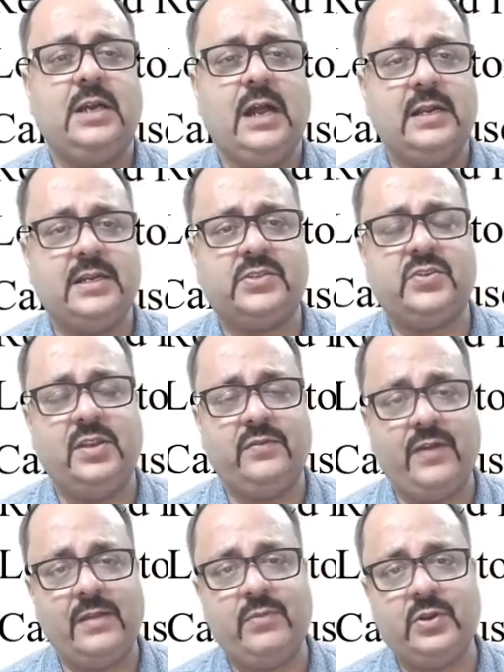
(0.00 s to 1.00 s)
ultrasonic
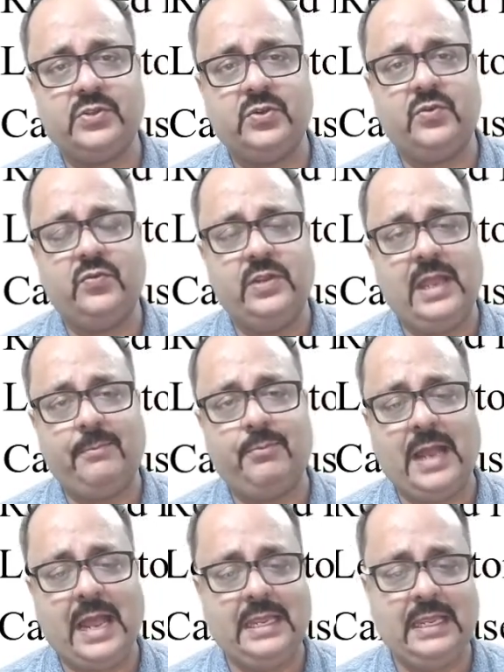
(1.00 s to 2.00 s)
vibration we
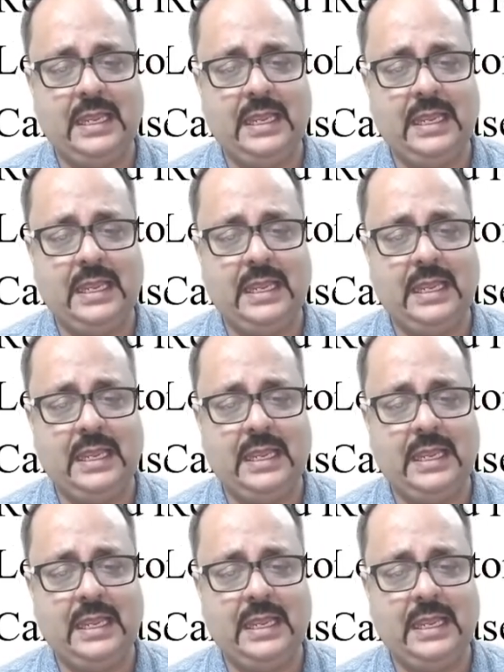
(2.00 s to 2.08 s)
apply